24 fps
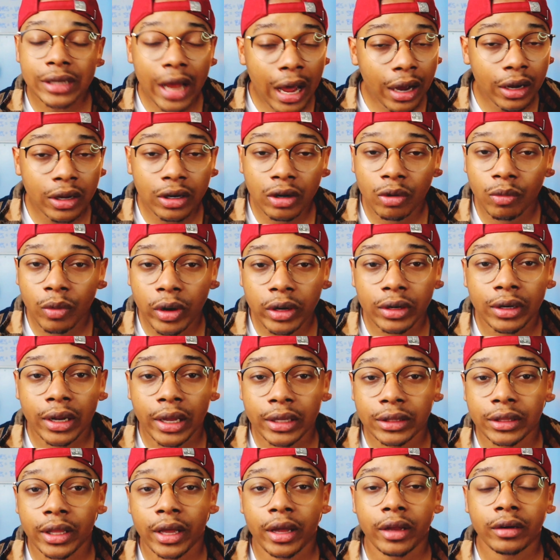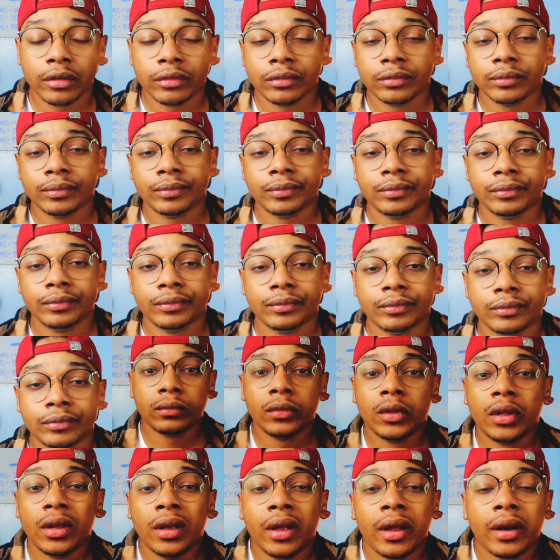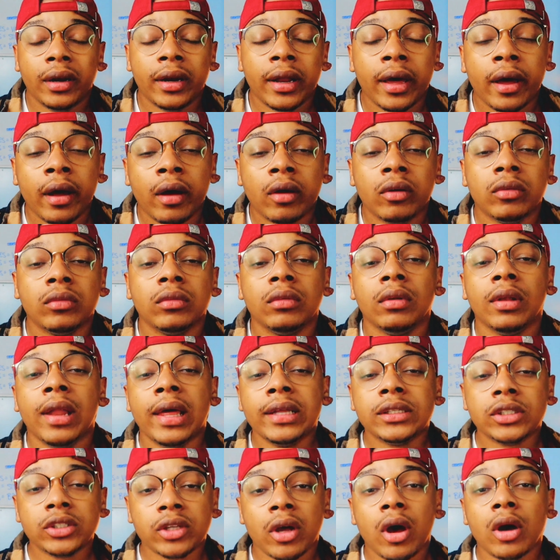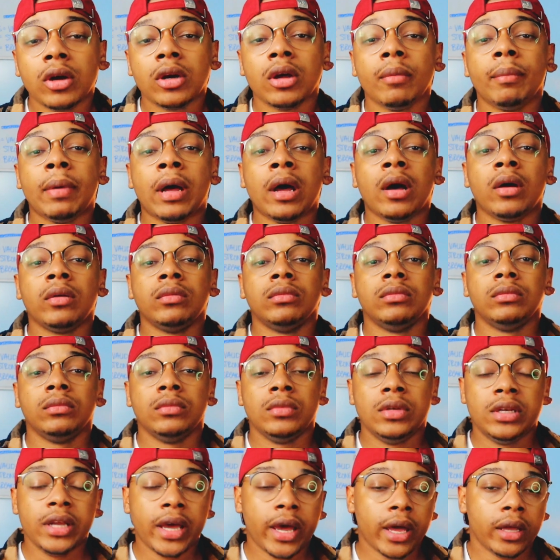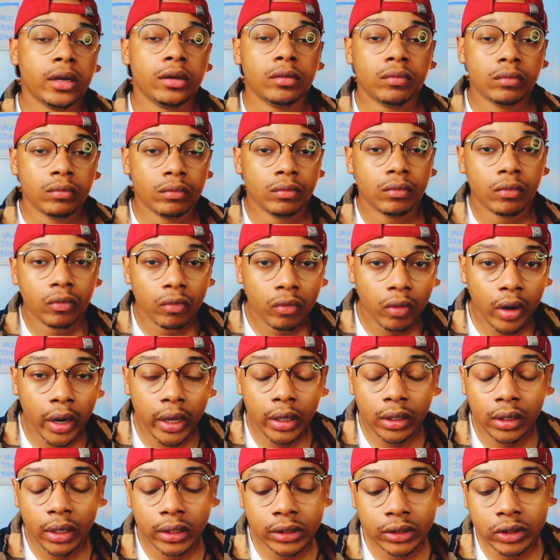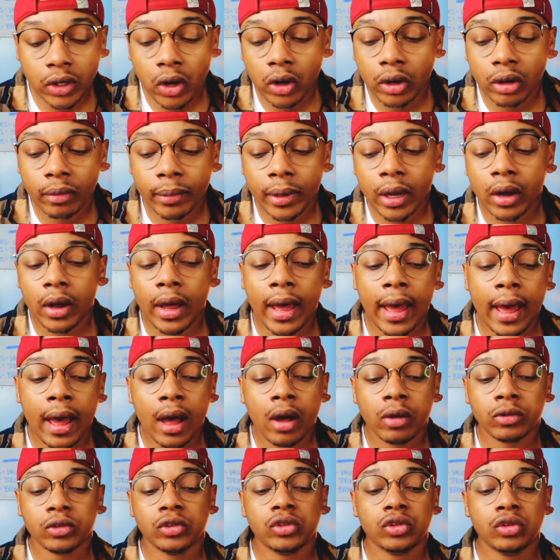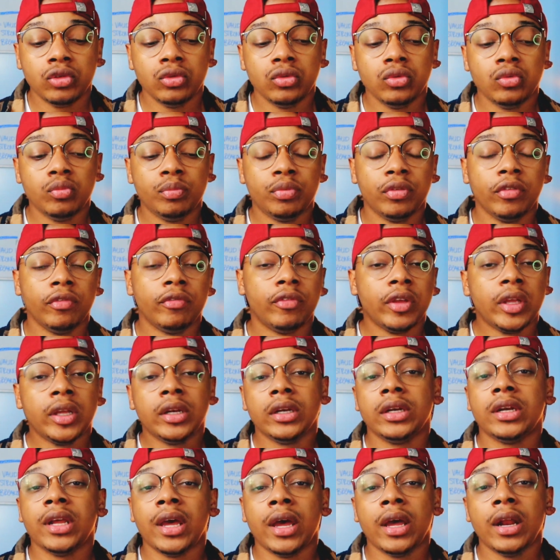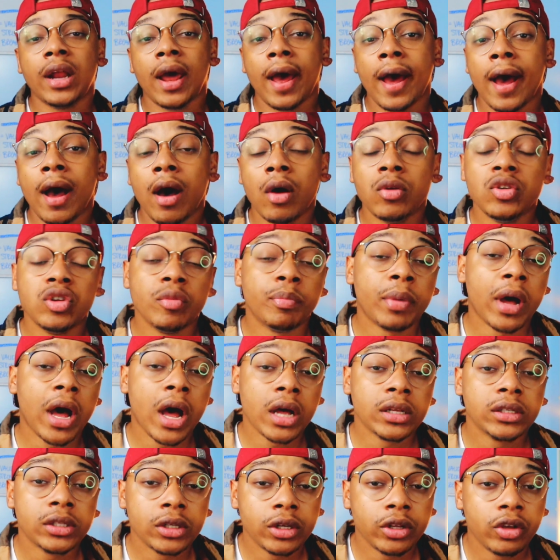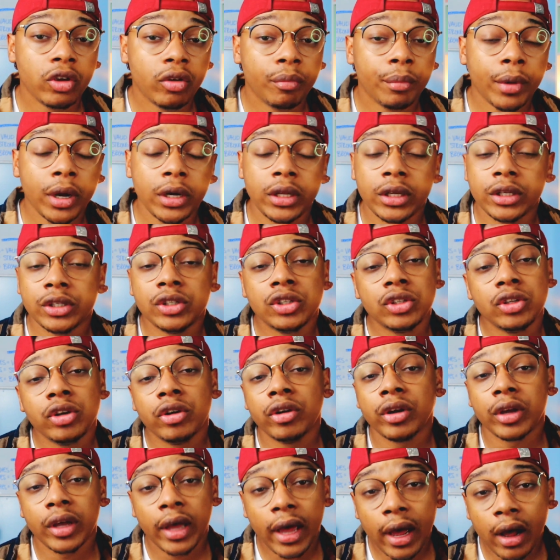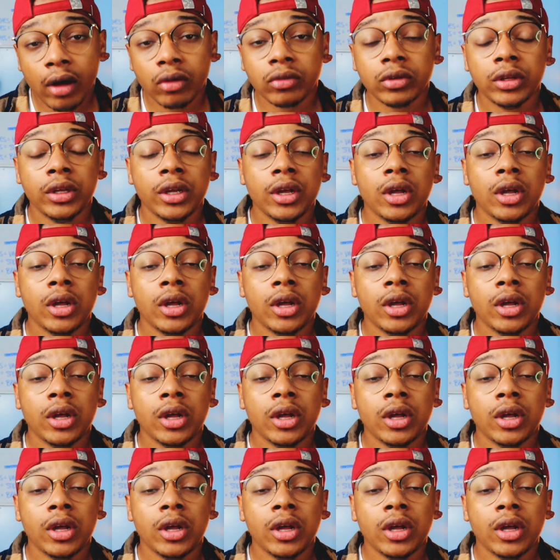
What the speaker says: not going to work like that. Now, let's talk about debt. Right? Let's talk about how to prevent debt, how depositing your money into your account